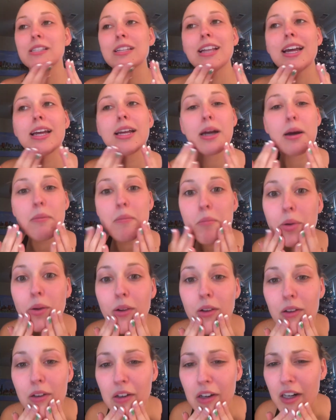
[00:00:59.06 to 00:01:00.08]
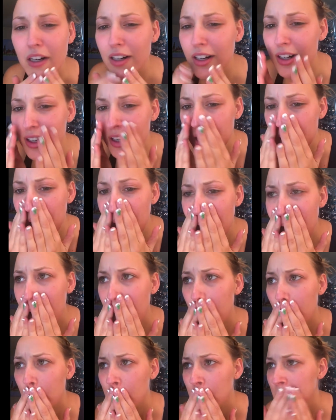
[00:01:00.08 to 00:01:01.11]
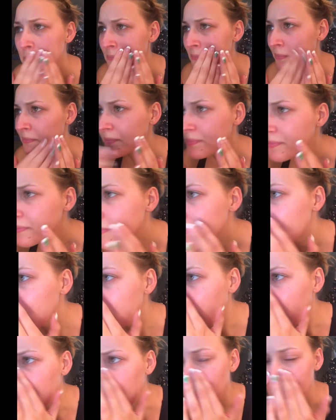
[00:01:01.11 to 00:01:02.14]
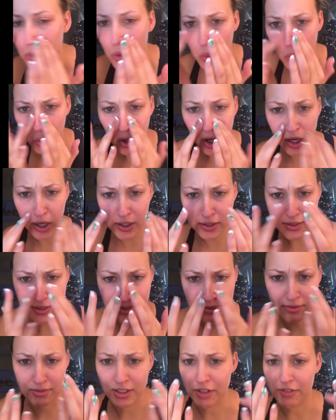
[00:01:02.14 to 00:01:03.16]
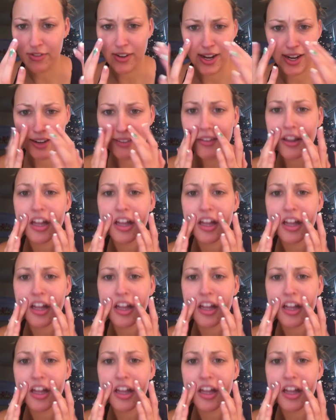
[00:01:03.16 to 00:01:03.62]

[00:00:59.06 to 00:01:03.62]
to, like, blur like your pores and your fine